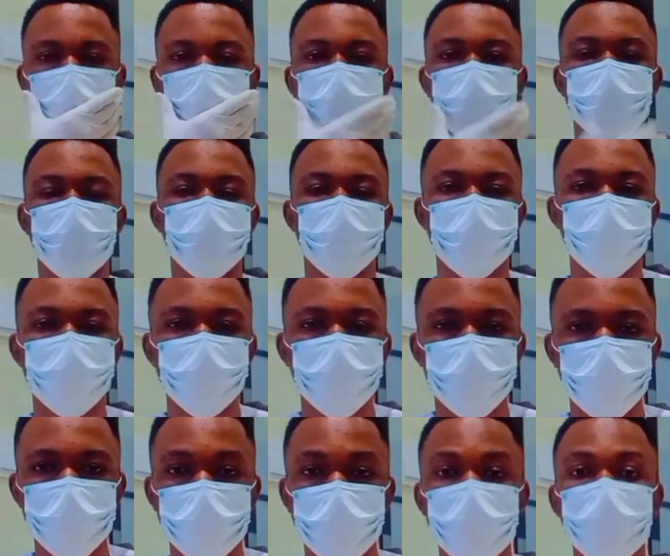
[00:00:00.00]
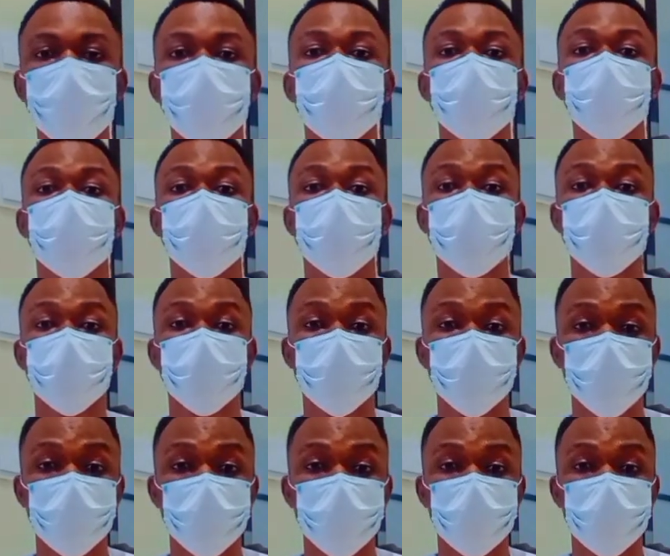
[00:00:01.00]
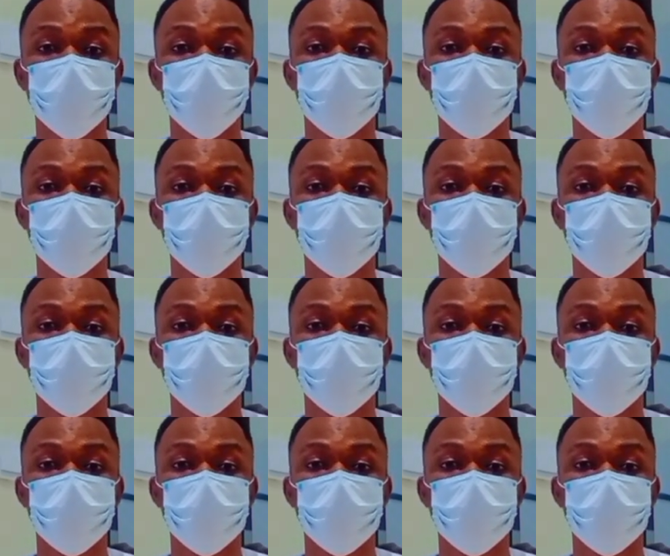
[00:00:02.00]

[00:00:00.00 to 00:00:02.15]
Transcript: What you'll notice, check this out.